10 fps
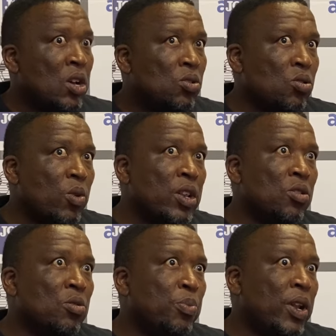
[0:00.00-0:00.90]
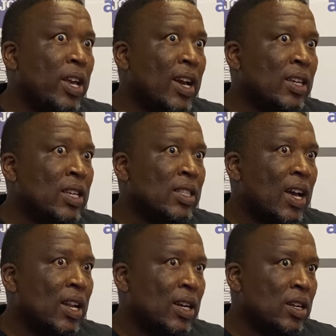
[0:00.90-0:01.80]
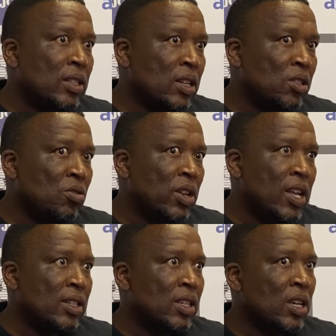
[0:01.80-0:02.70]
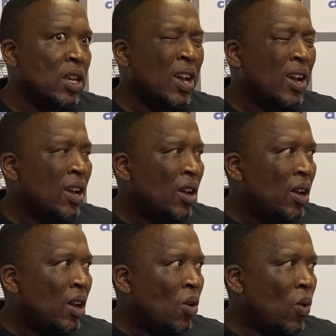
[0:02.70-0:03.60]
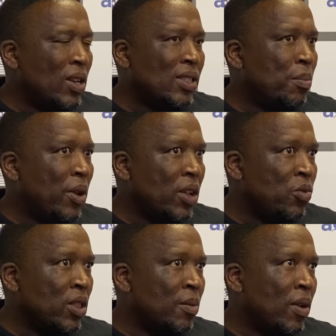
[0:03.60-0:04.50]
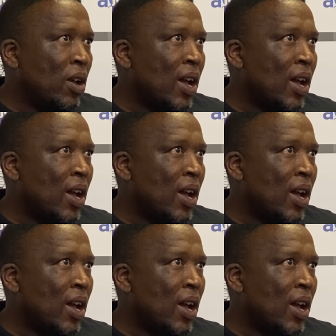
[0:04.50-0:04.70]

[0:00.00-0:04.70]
So when you play against other countries, you then say, what is the plan with them?